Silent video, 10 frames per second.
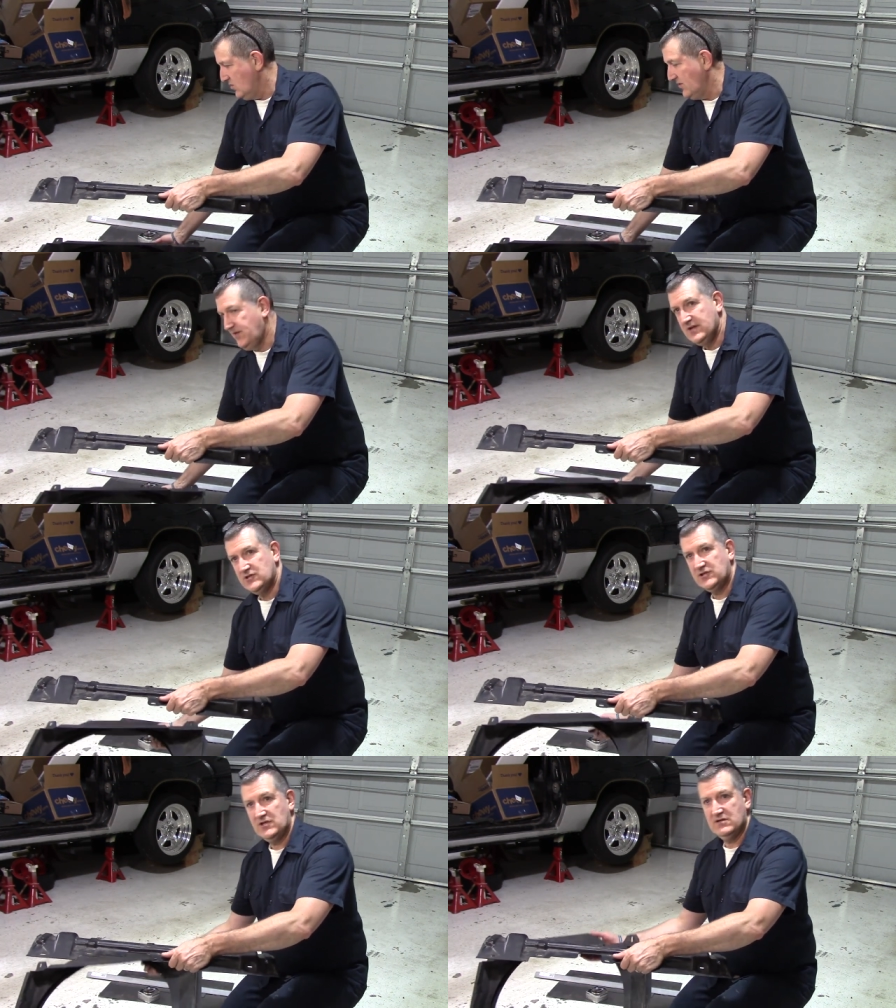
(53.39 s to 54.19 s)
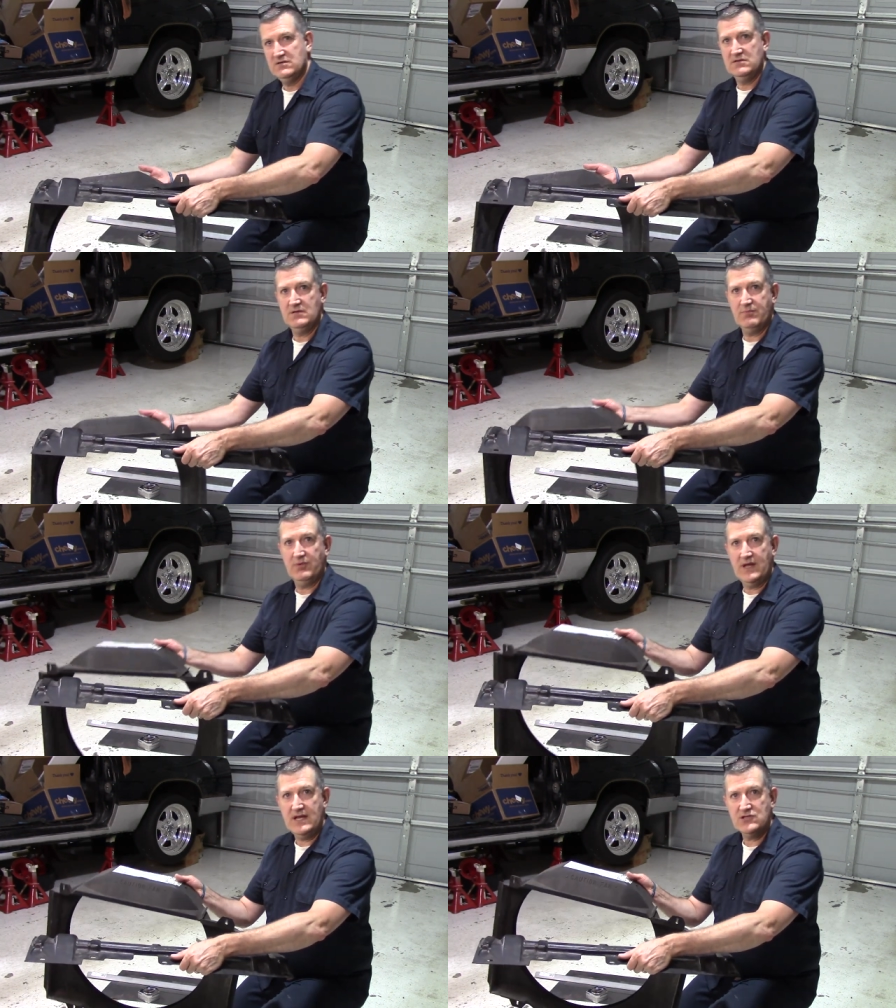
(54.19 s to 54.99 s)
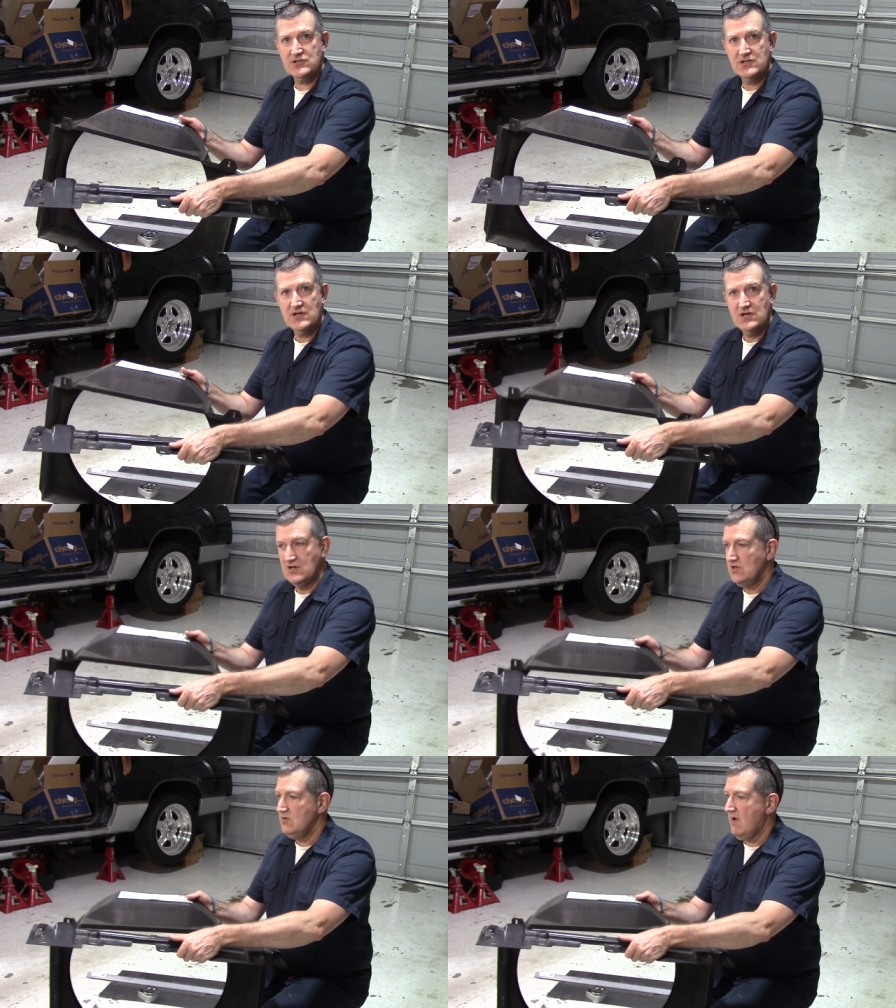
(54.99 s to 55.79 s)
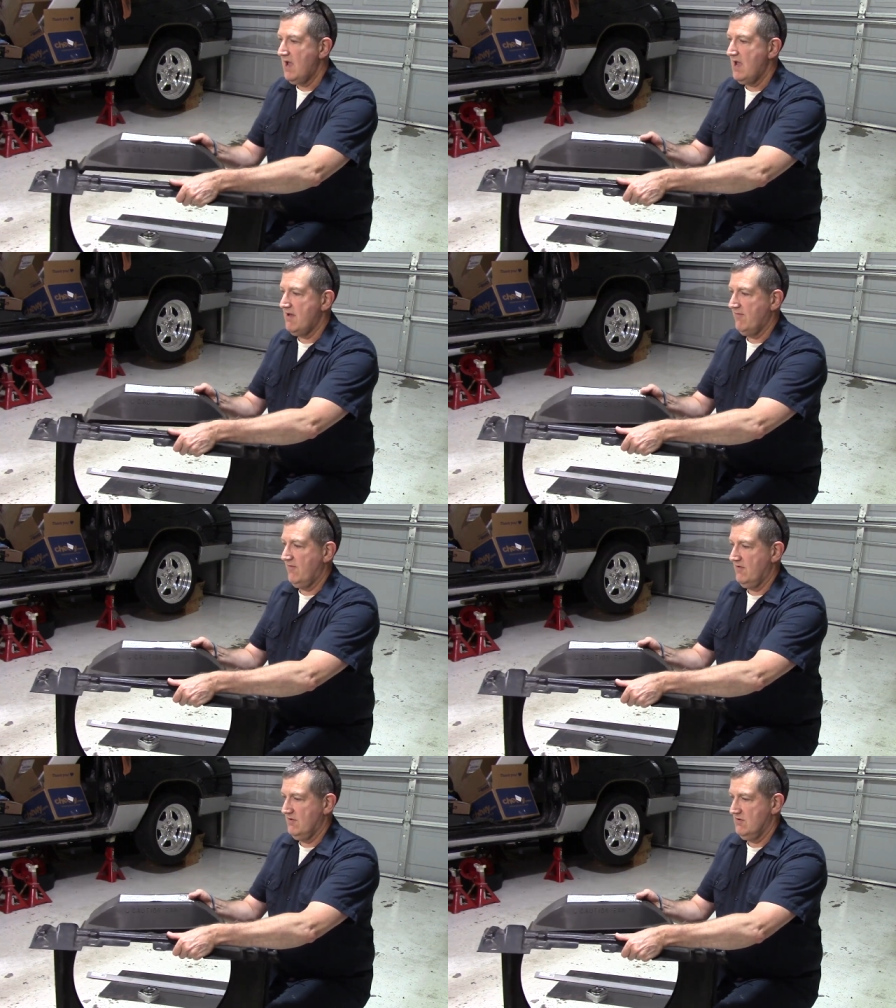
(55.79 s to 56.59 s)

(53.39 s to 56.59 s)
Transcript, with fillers: with this in place, you have,